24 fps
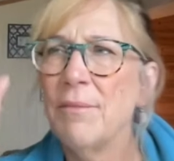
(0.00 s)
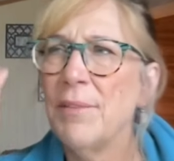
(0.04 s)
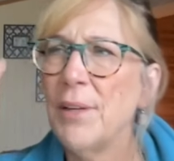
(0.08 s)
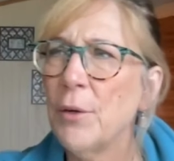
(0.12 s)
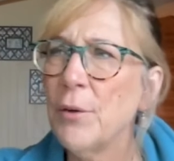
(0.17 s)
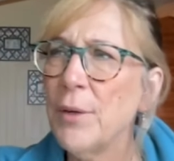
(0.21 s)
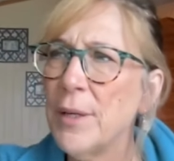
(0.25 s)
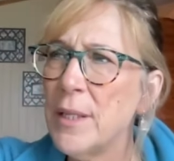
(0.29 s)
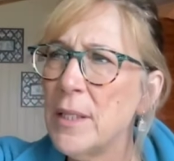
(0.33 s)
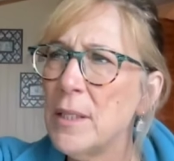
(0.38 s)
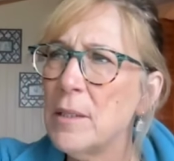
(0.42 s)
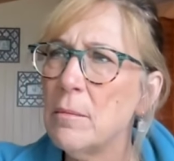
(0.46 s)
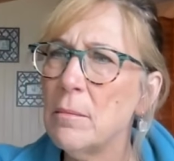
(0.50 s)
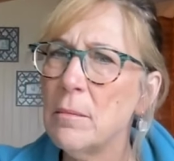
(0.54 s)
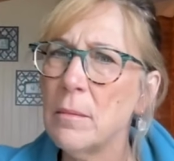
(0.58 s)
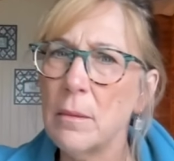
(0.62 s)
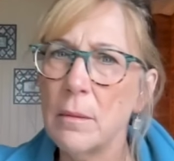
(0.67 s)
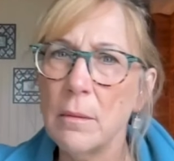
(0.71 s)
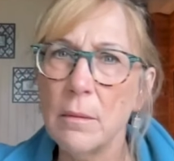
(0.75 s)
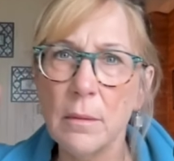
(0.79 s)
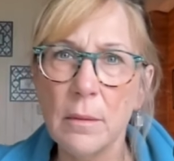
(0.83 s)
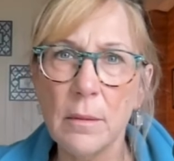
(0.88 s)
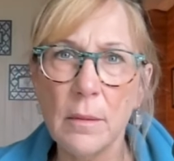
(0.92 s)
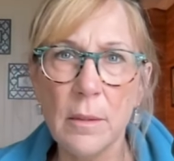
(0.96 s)
Very
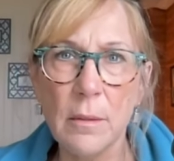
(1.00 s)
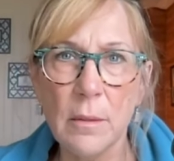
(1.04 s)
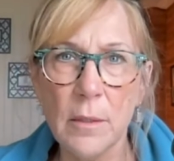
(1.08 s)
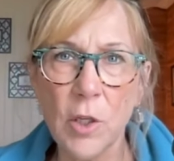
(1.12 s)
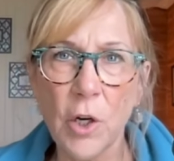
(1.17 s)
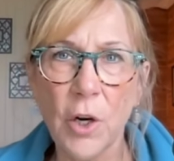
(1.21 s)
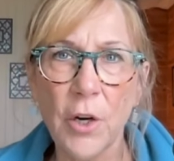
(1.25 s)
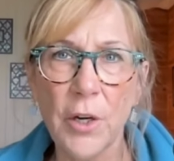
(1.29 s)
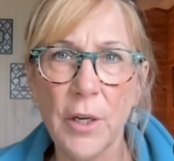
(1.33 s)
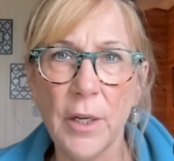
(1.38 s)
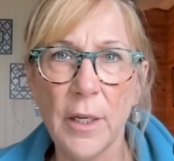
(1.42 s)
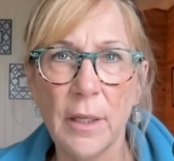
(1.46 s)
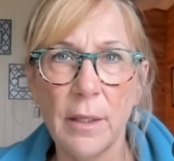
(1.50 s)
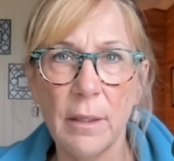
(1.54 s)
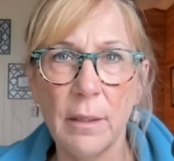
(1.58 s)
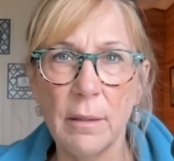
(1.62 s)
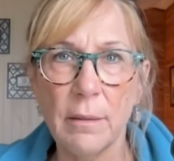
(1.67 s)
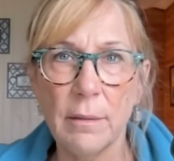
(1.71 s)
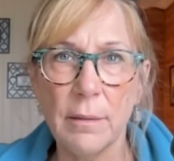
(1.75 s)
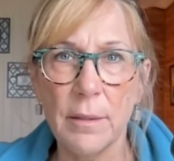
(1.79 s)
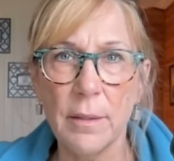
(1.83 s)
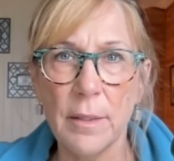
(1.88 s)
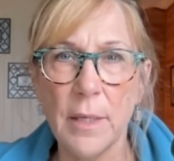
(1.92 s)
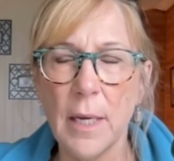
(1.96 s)
targeted,
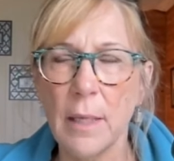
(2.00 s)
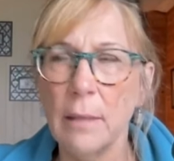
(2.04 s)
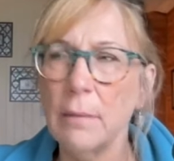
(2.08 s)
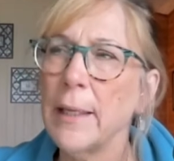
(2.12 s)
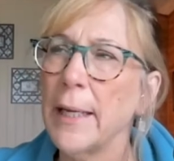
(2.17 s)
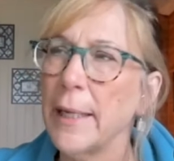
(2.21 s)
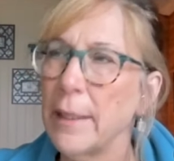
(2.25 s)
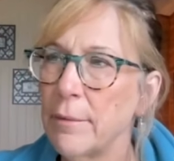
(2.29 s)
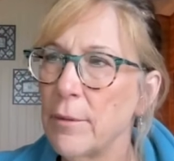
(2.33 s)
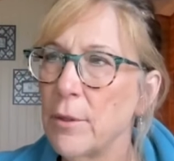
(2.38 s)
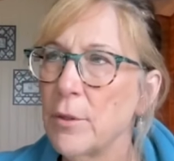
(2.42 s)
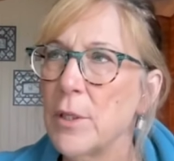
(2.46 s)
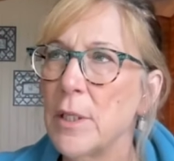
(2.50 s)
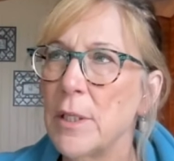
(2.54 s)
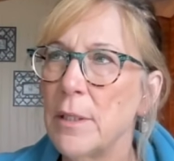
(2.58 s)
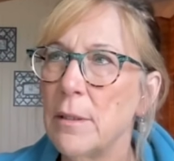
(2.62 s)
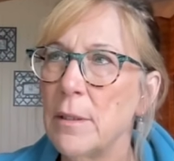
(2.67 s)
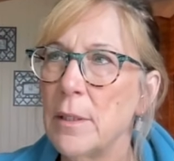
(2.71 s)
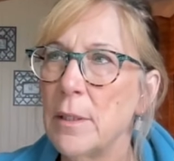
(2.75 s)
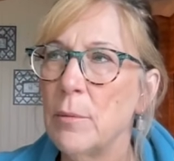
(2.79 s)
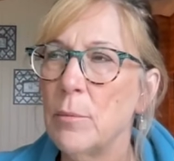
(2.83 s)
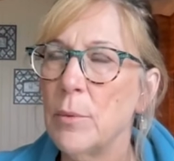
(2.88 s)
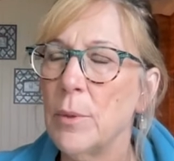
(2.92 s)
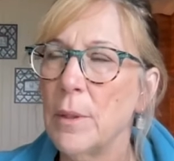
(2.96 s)
like they
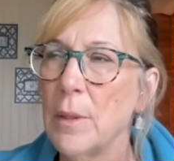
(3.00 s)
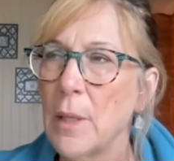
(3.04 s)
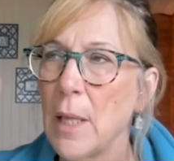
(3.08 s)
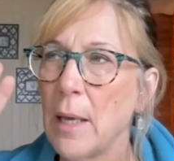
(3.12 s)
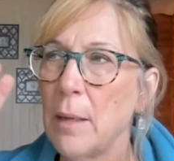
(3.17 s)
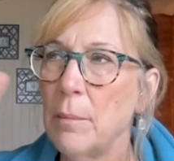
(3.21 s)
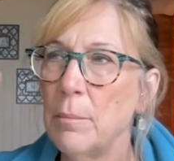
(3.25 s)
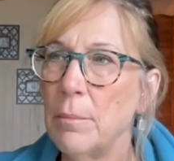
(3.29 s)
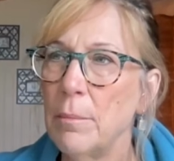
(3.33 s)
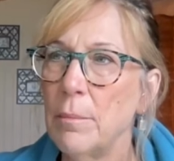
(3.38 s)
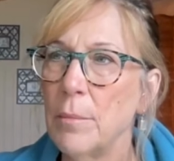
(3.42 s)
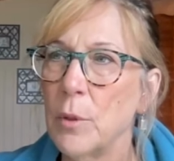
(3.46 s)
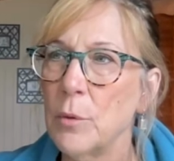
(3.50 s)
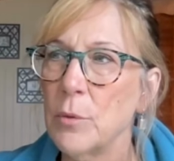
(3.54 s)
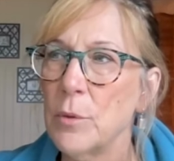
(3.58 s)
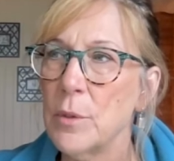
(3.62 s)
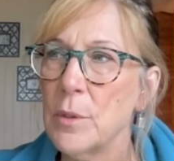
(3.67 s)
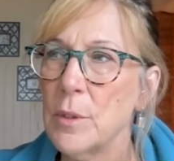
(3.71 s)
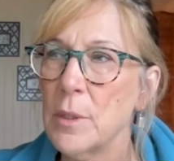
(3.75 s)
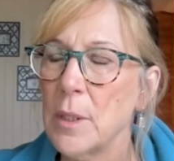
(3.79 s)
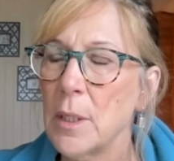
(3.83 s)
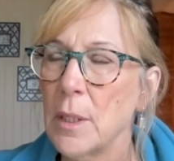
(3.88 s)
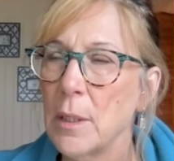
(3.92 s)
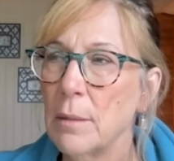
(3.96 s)
did with that
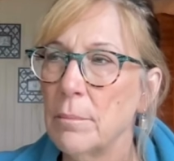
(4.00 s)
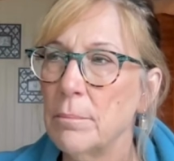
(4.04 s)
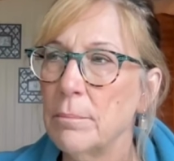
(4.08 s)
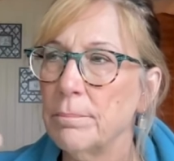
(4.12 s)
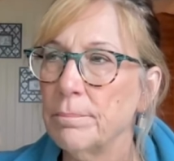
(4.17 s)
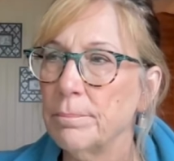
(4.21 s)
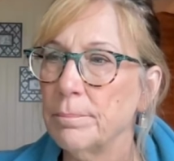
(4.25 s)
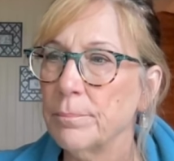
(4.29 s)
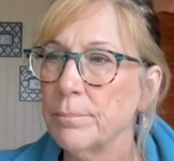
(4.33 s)
those um,